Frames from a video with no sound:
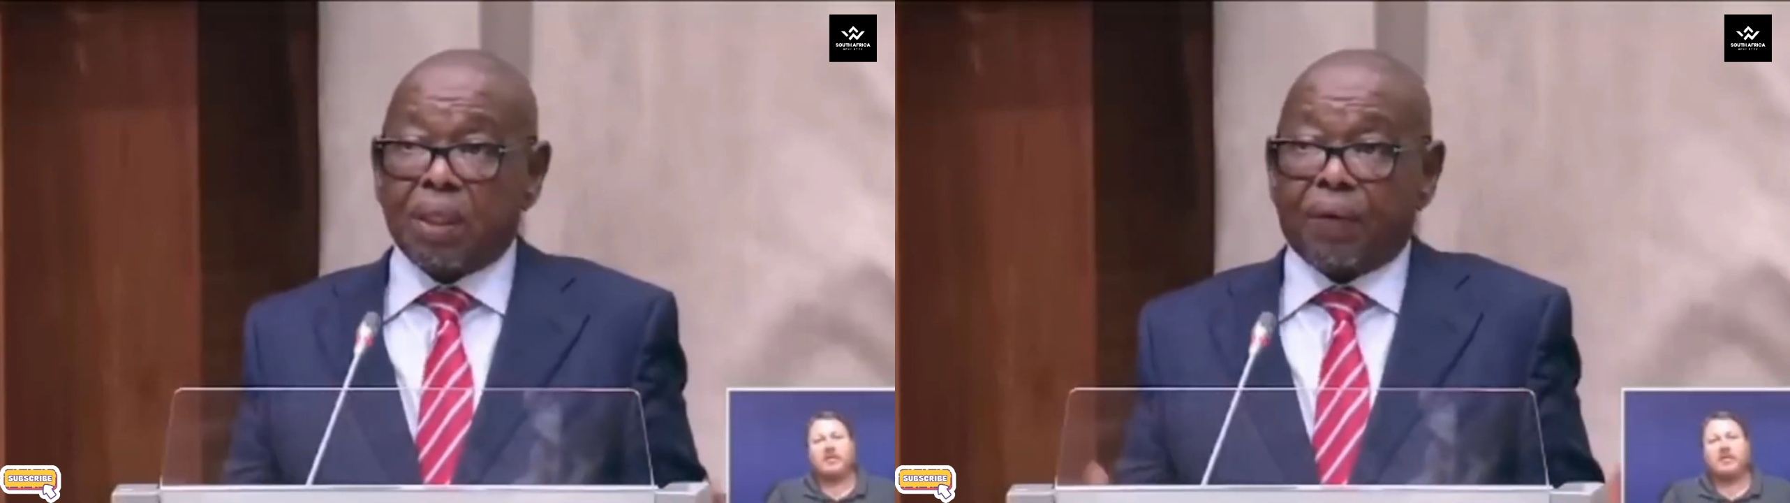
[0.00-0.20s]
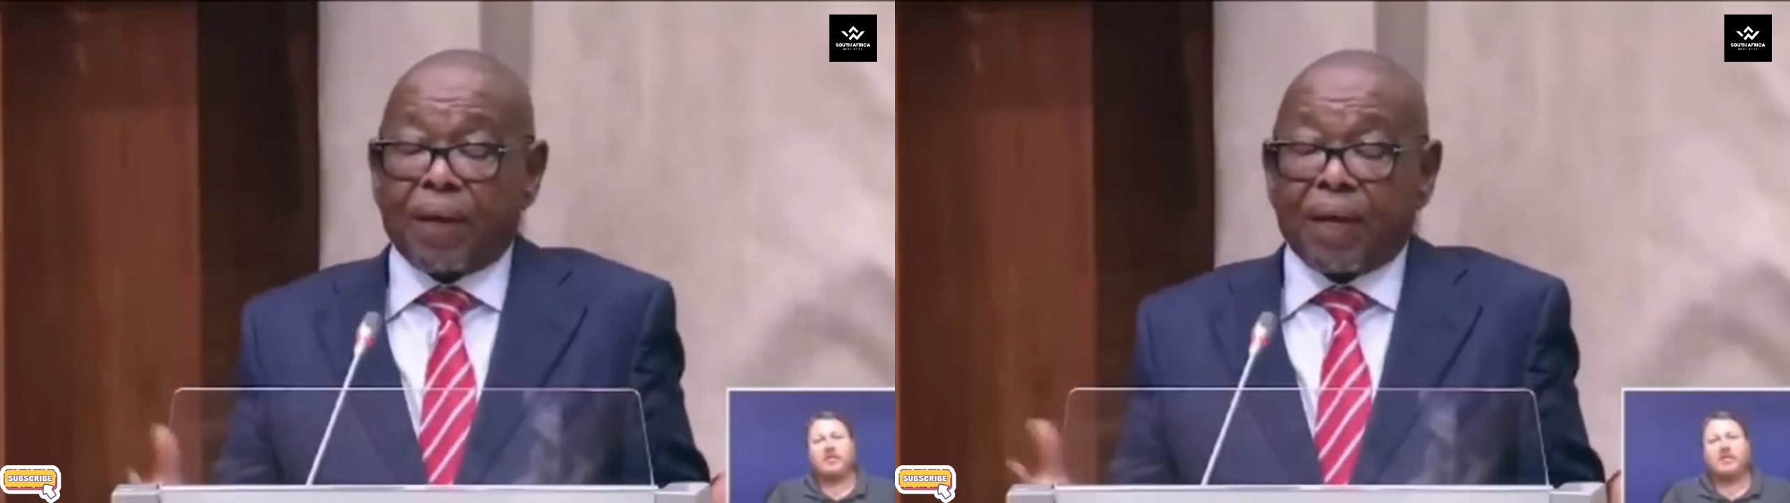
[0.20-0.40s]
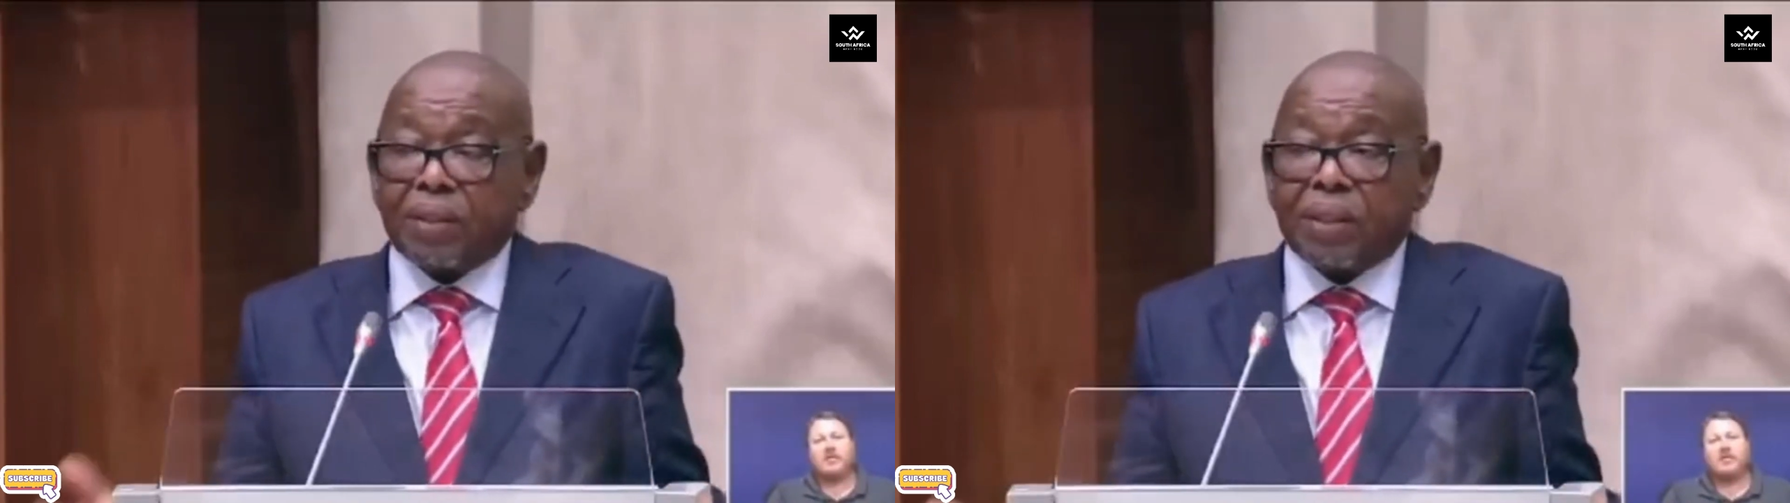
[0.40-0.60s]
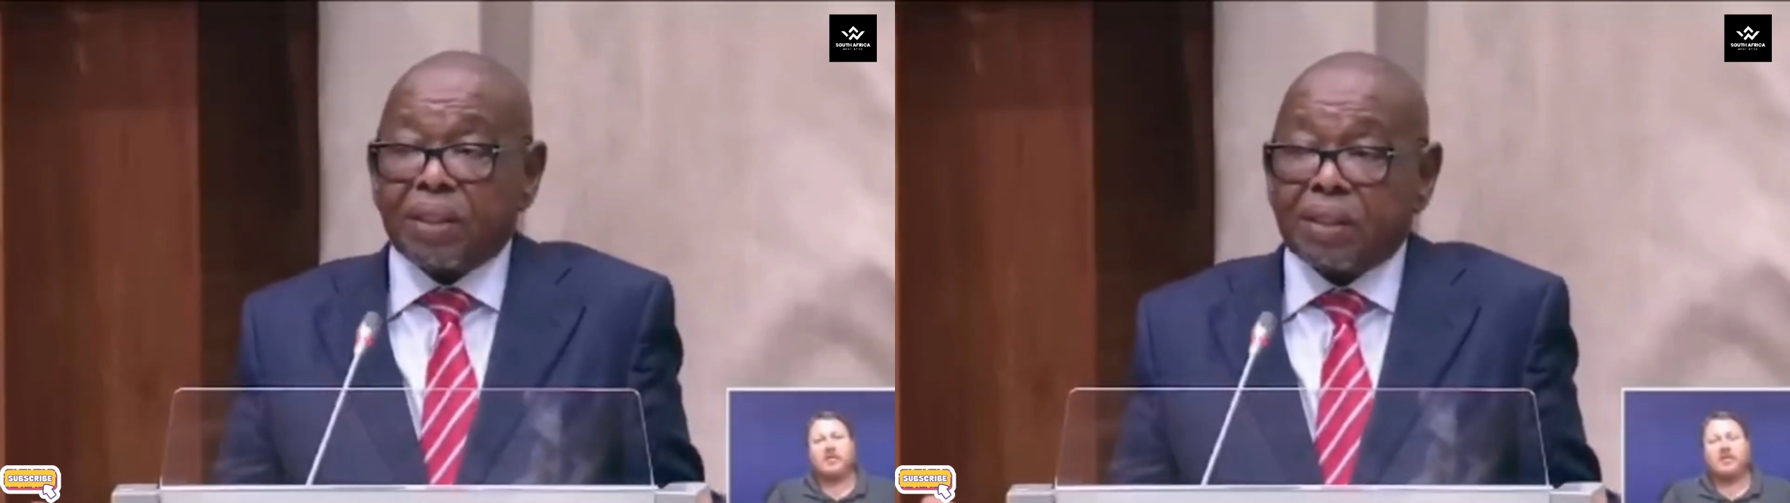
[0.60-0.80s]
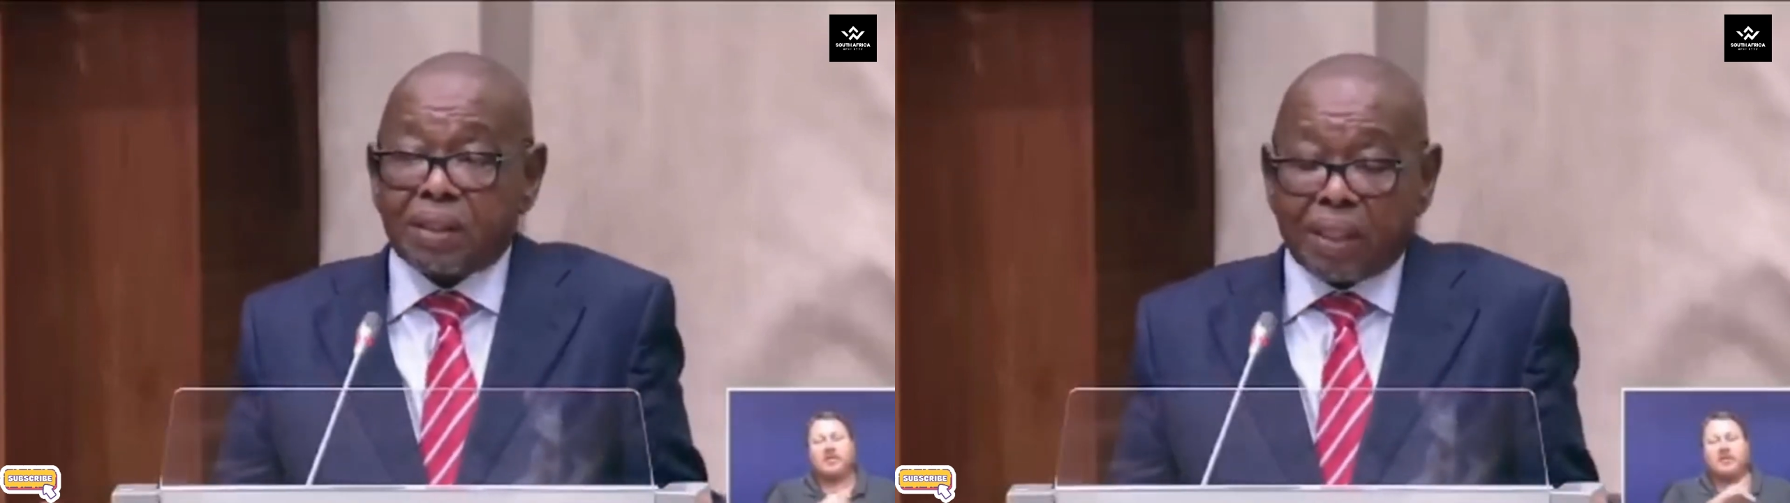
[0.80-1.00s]
Now, I
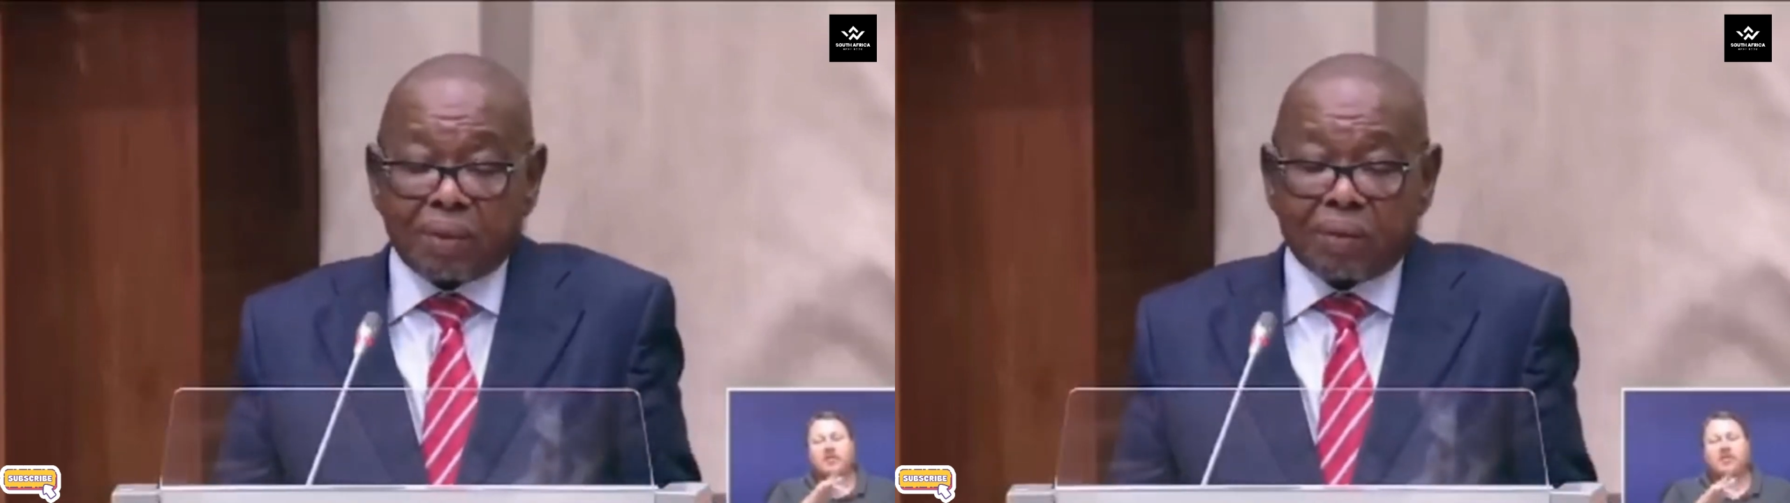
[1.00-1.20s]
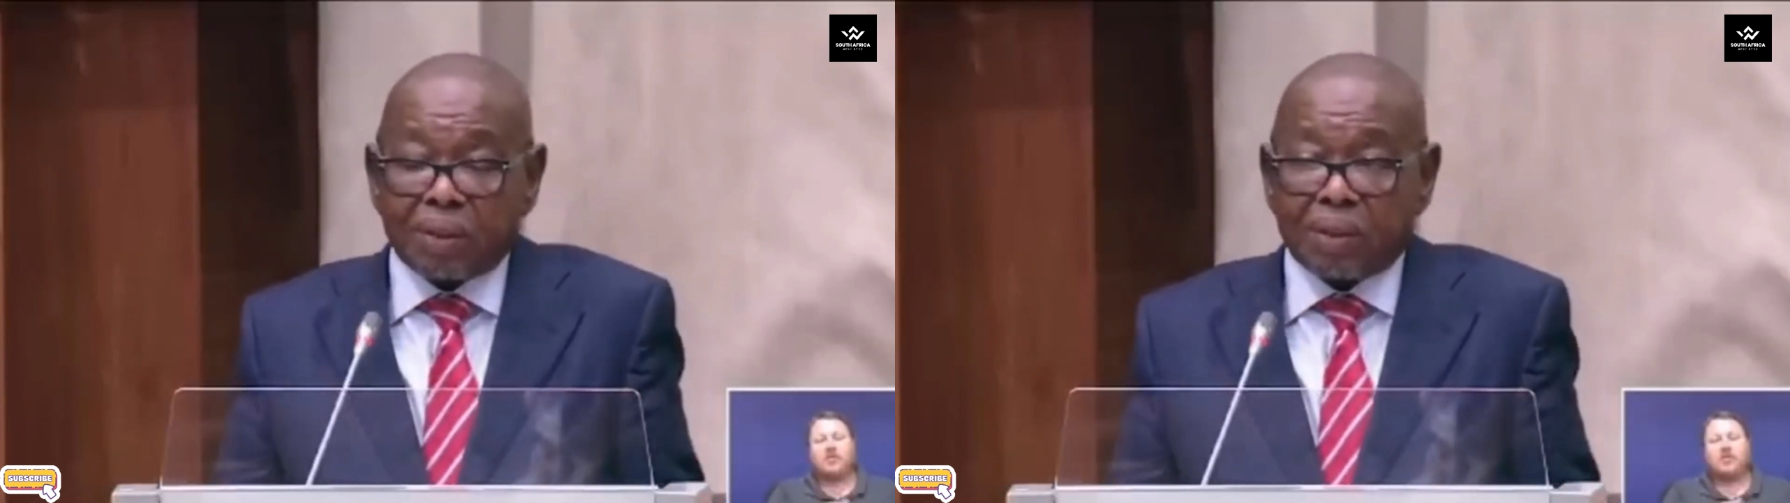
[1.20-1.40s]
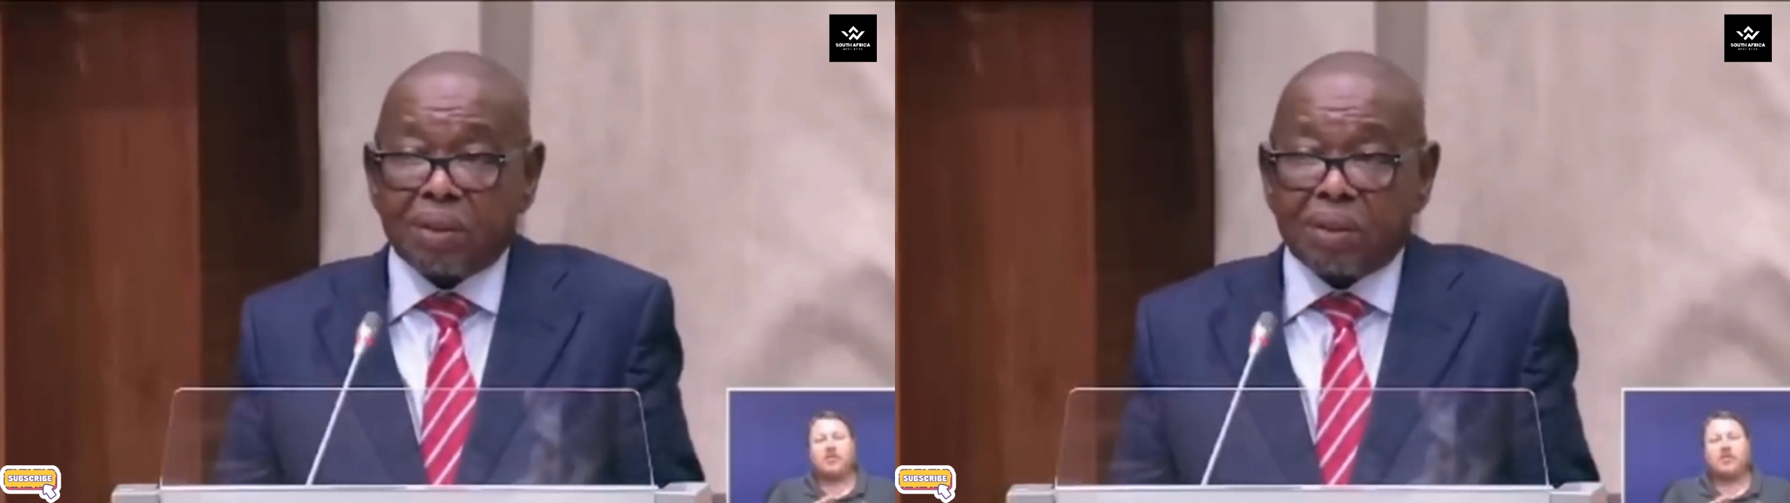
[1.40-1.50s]
don't understand what is